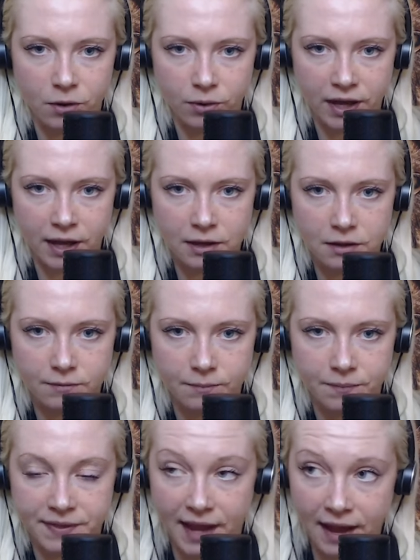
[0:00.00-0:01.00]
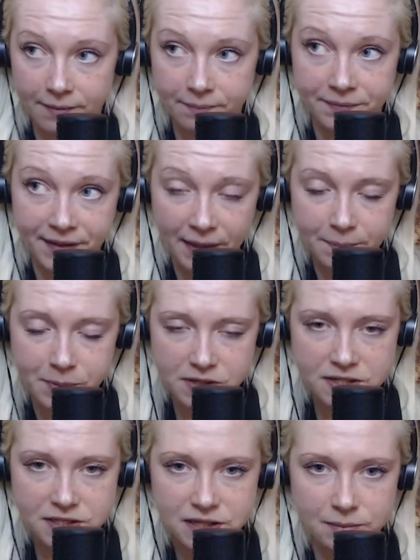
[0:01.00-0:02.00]
Okay that that
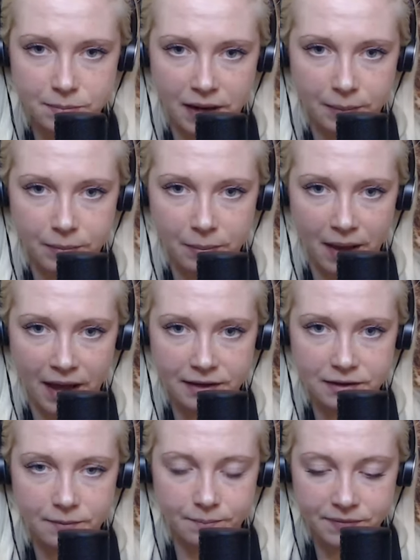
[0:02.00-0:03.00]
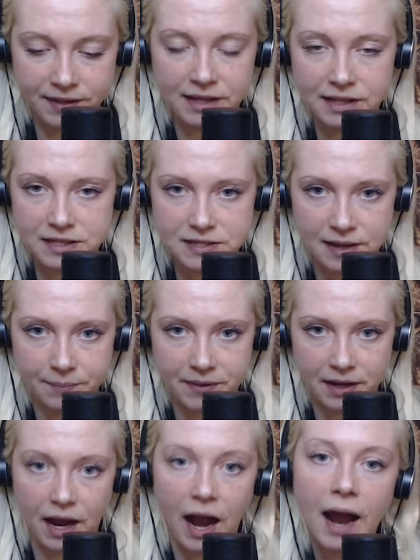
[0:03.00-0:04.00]
person didn't make me mad they did
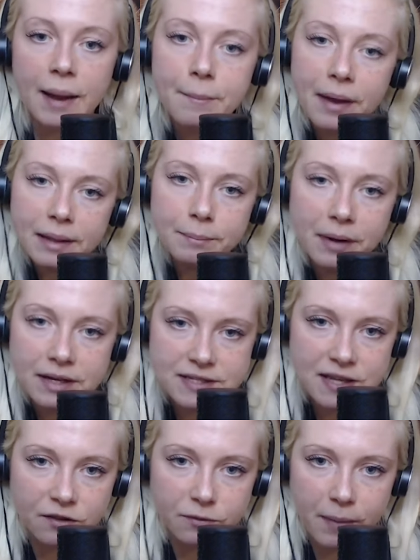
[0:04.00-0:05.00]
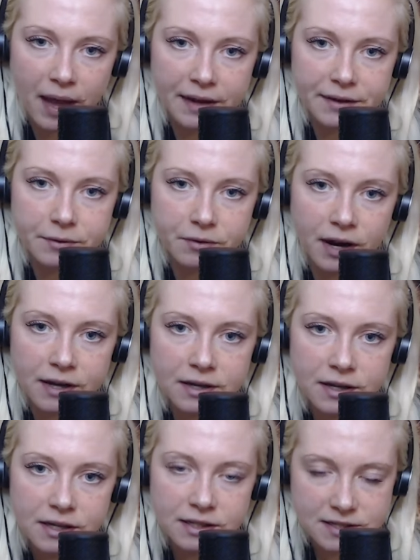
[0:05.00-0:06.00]
something i made myself mad right
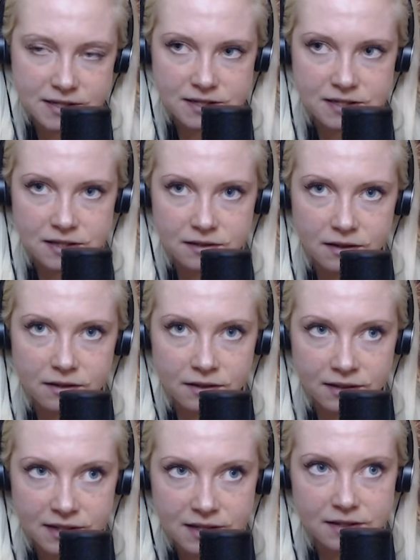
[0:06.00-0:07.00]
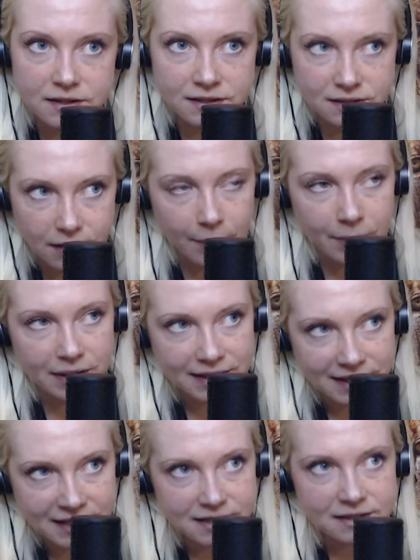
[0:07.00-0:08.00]
this is the i
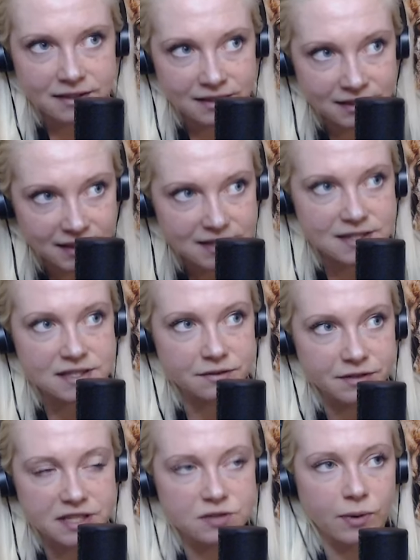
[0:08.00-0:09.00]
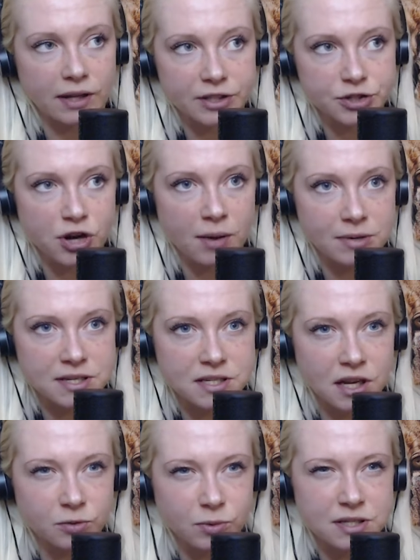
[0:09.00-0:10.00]
mean this is the reason why the trauma is
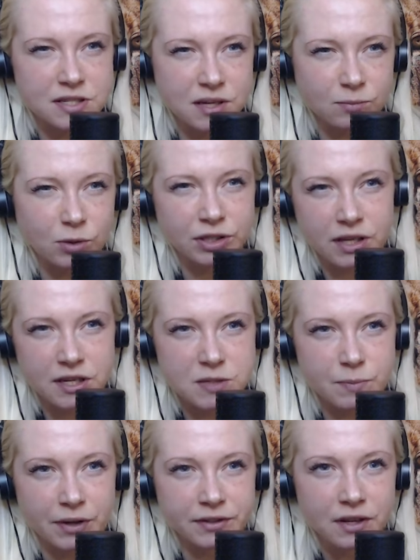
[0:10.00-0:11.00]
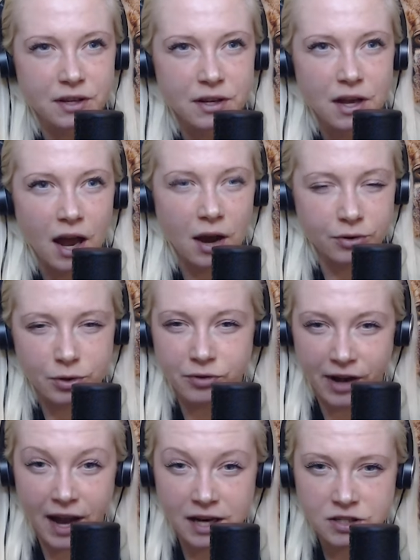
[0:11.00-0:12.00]
not what someone does but how you
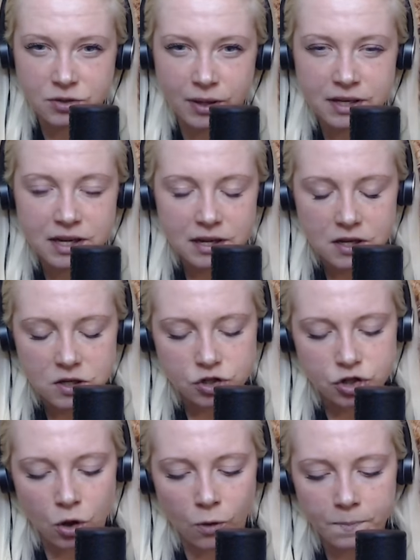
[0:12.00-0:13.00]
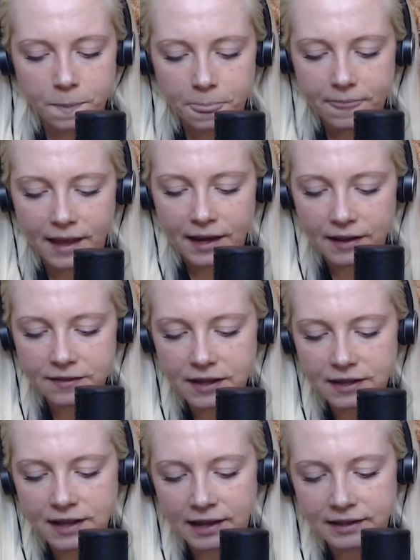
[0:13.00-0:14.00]
react to it so and i
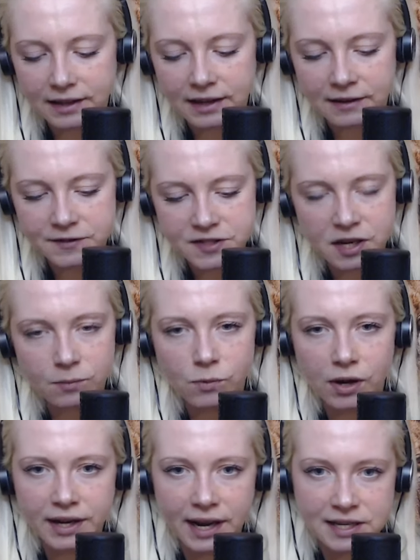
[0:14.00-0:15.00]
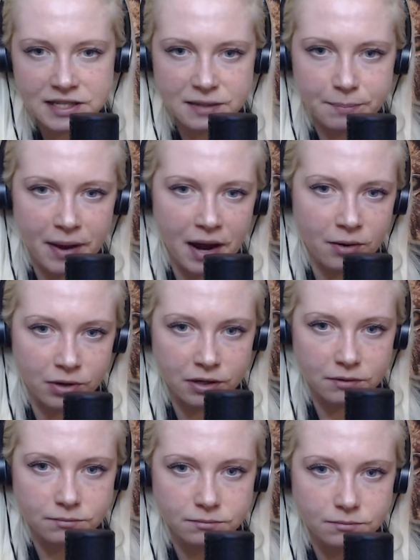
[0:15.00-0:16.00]
think that if someone has the
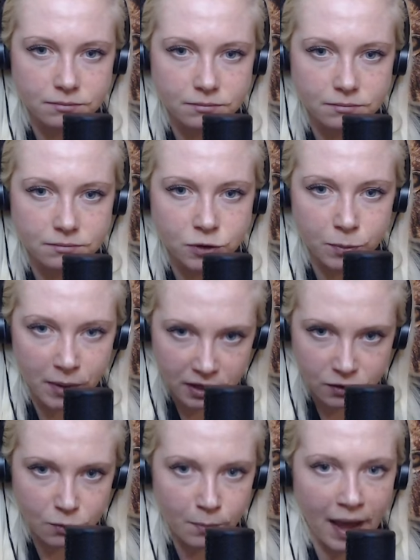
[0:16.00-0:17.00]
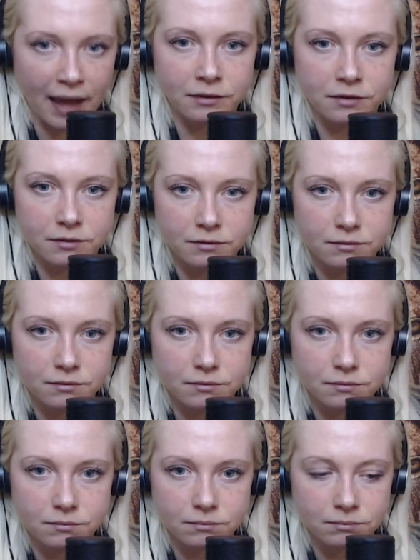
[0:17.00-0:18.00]
power to make you mad
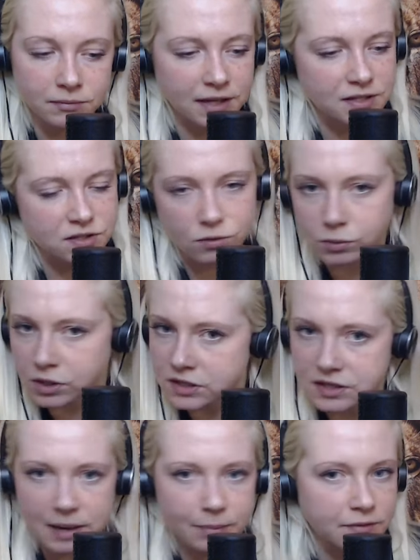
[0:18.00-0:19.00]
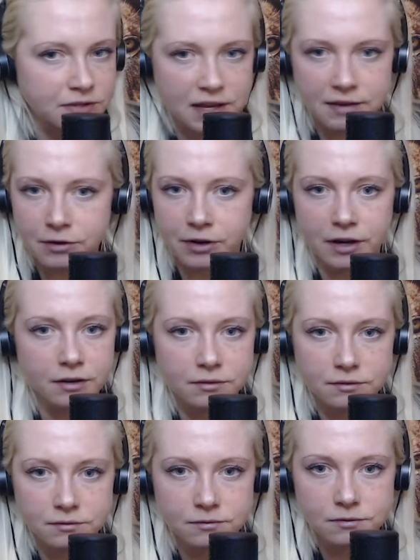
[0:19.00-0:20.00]
that's the worst type of slavery
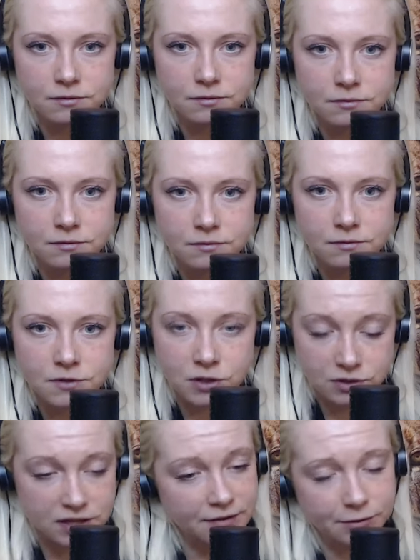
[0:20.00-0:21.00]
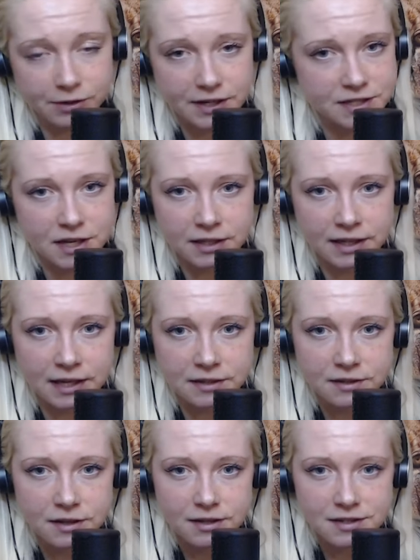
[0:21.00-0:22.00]
so slavery is not that